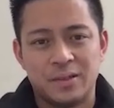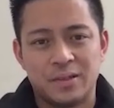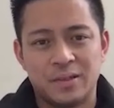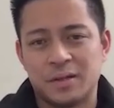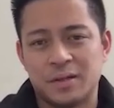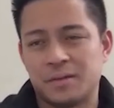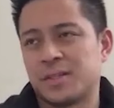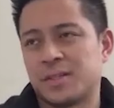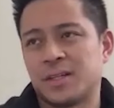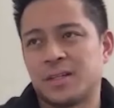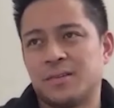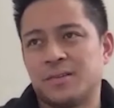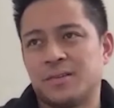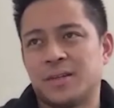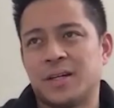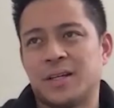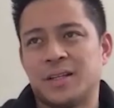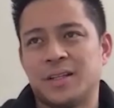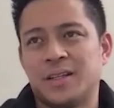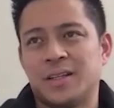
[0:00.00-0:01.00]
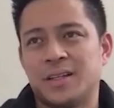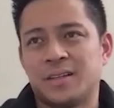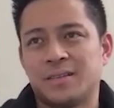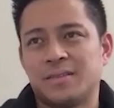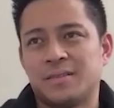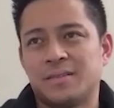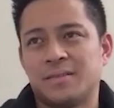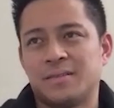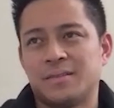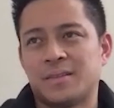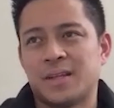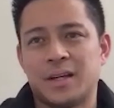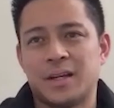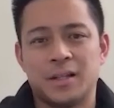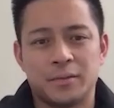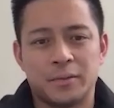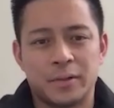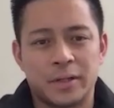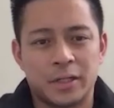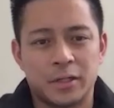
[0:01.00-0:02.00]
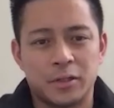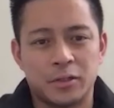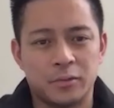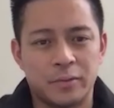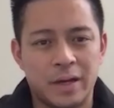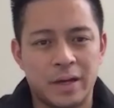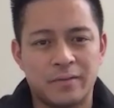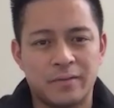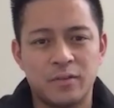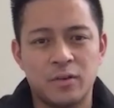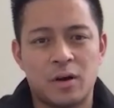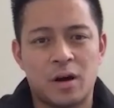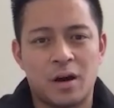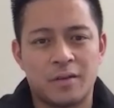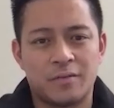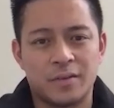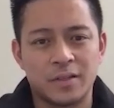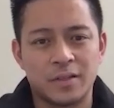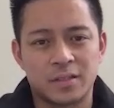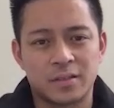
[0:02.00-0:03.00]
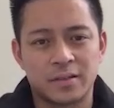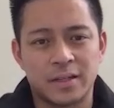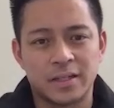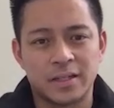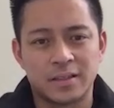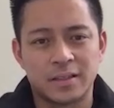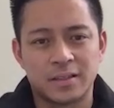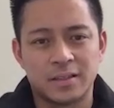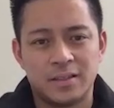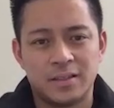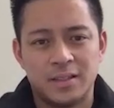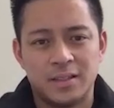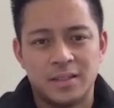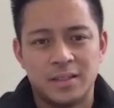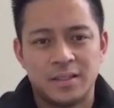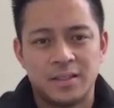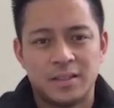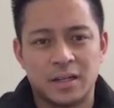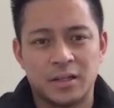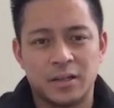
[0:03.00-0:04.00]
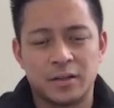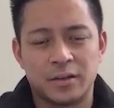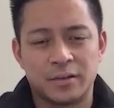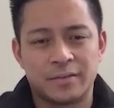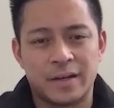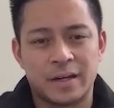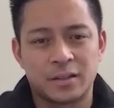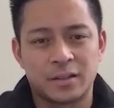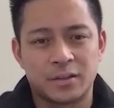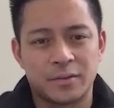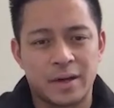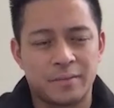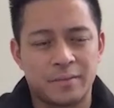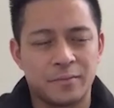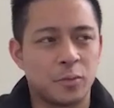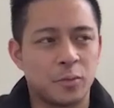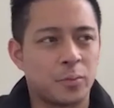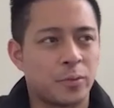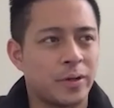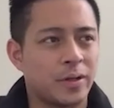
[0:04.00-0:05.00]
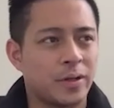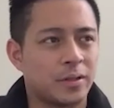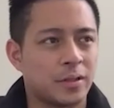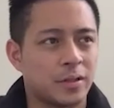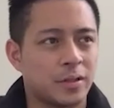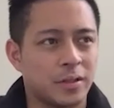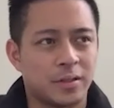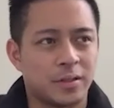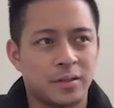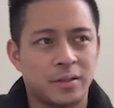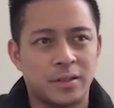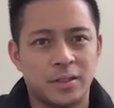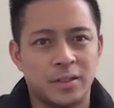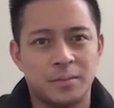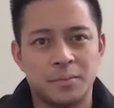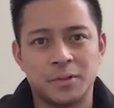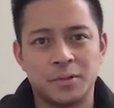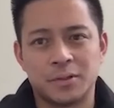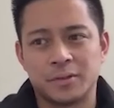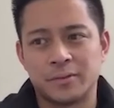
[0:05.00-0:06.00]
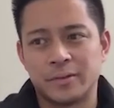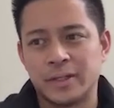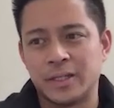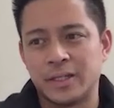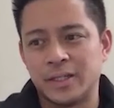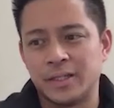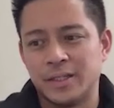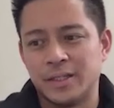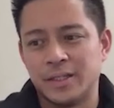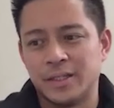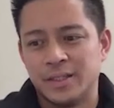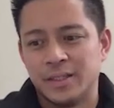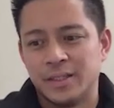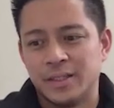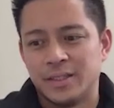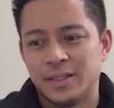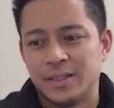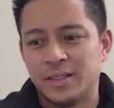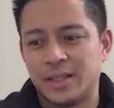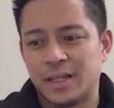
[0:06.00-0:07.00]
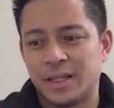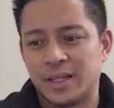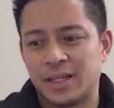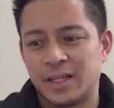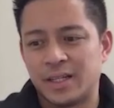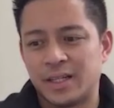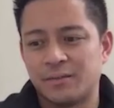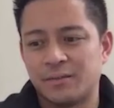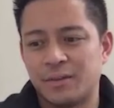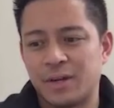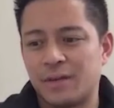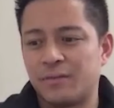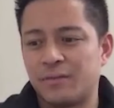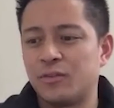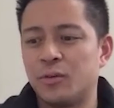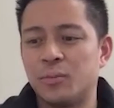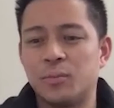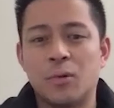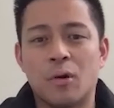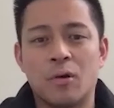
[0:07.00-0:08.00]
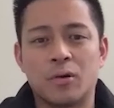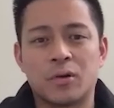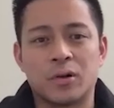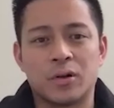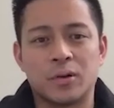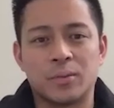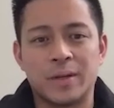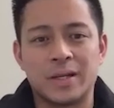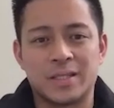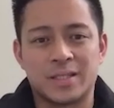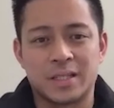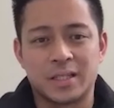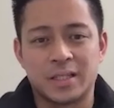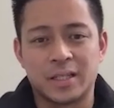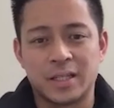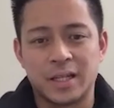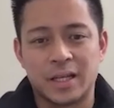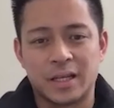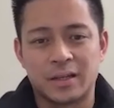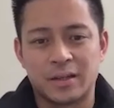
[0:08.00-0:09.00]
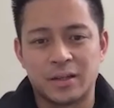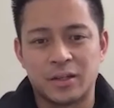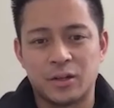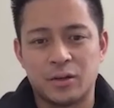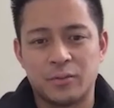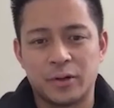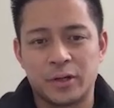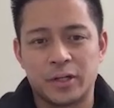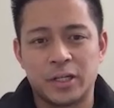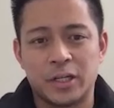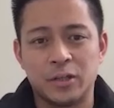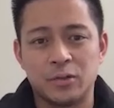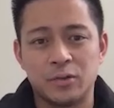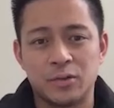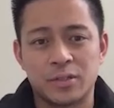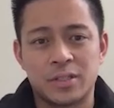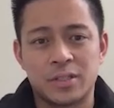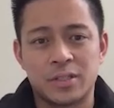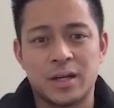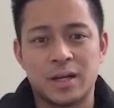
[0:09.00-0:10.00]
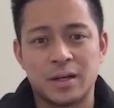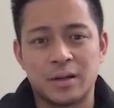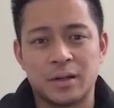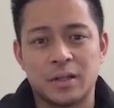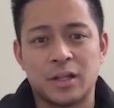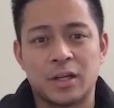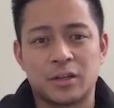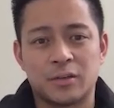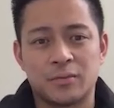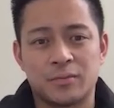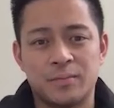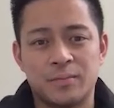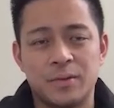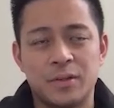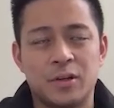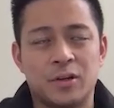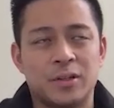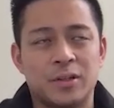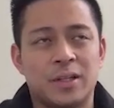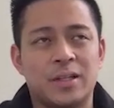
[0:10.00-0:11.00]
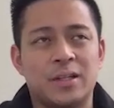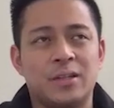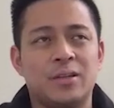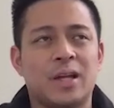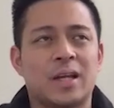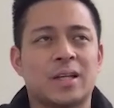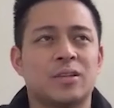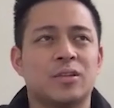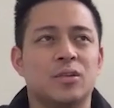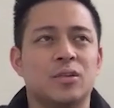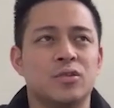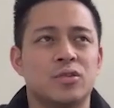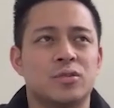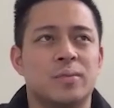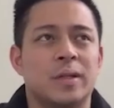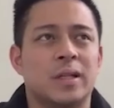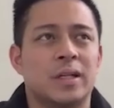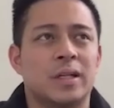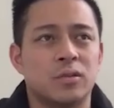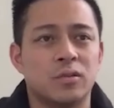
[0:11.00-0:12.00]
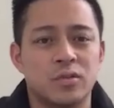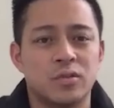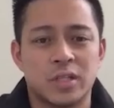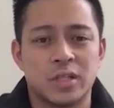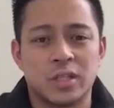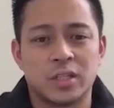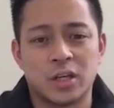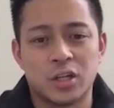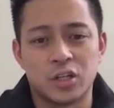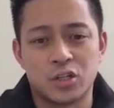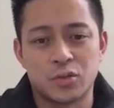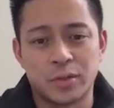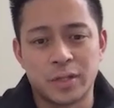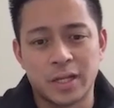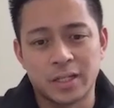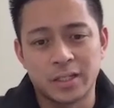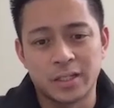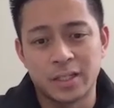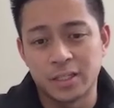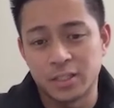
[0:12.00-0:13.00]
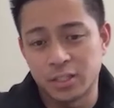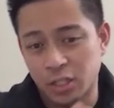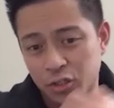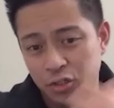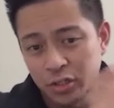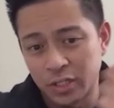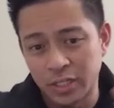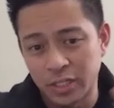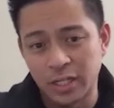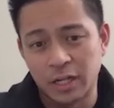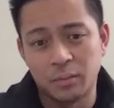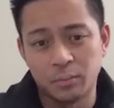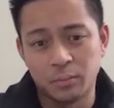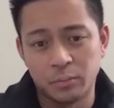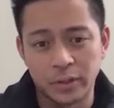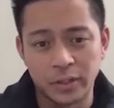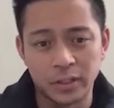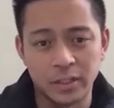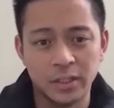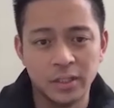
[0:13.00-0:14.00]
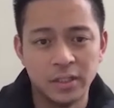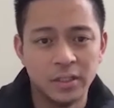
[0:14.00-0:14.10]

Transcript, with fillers: I was like, okay, like the hell are we gonna do? We have no office, right? Another factor, we have no printer. Number three, like we have no broker basically like you know we're gonna lose uh, a lot of you know not lose but like lose in touch with like things that you need help with